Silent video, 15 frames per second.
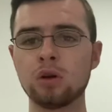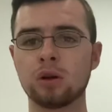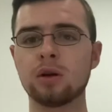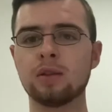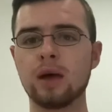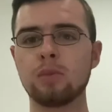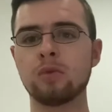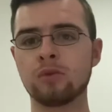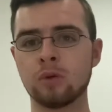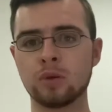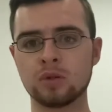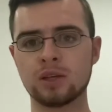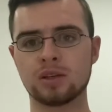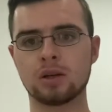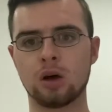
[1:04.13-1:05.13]
at that
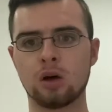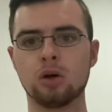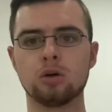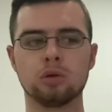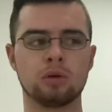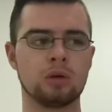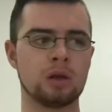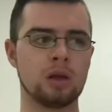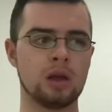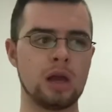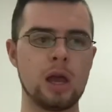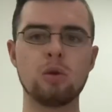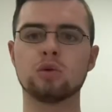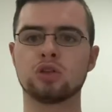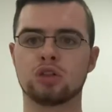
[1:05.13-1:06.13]
performance as a whole,
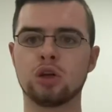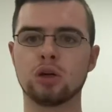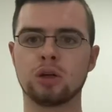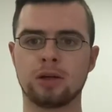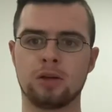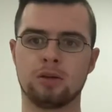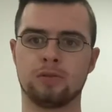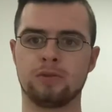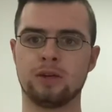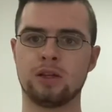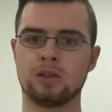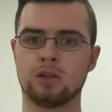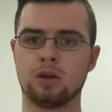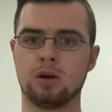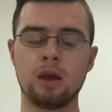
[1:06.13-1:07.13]
it was not good enough
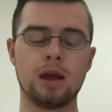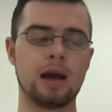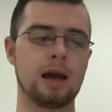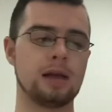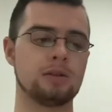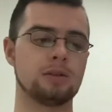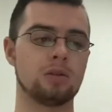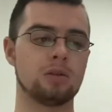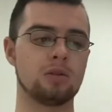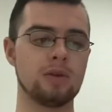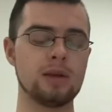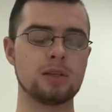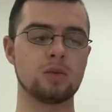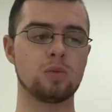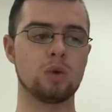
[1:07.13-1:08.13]
last night. And the
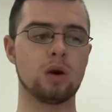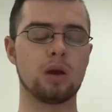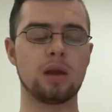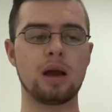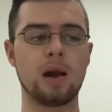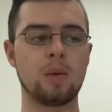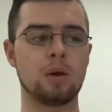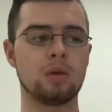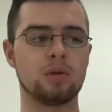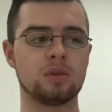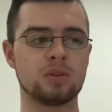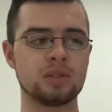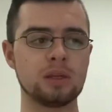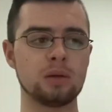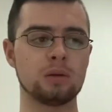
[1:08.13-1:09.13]
reason why I'm
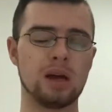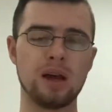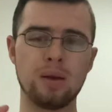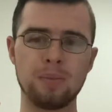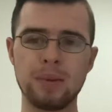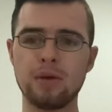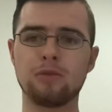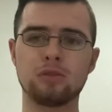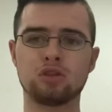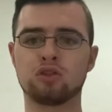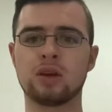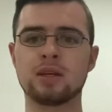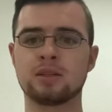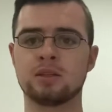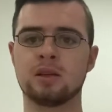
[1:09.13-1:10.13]
still a bit
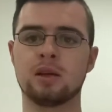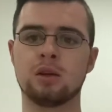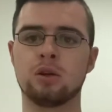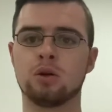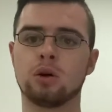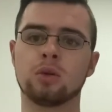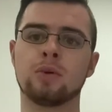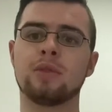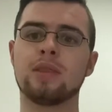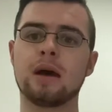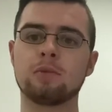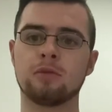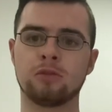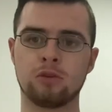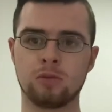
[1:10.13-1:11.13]
frustrated and annoyed with
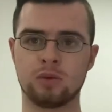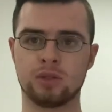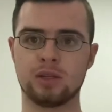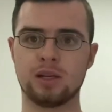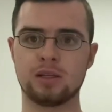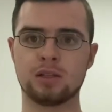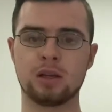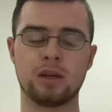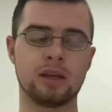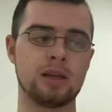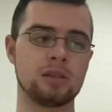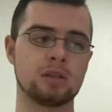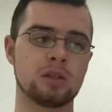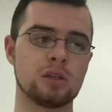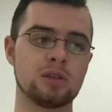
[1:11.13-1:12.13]
that performance last night
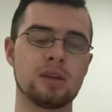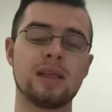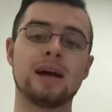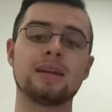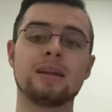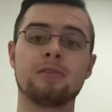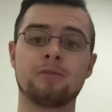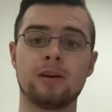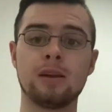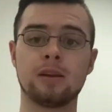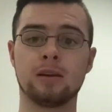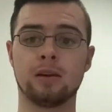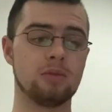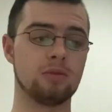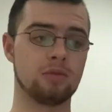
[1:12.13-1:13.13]
is because of that
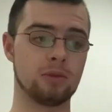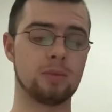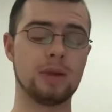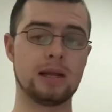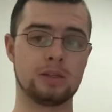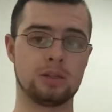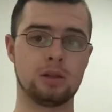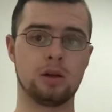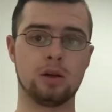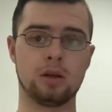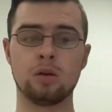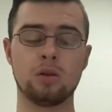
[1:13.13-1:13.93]
defending from last night.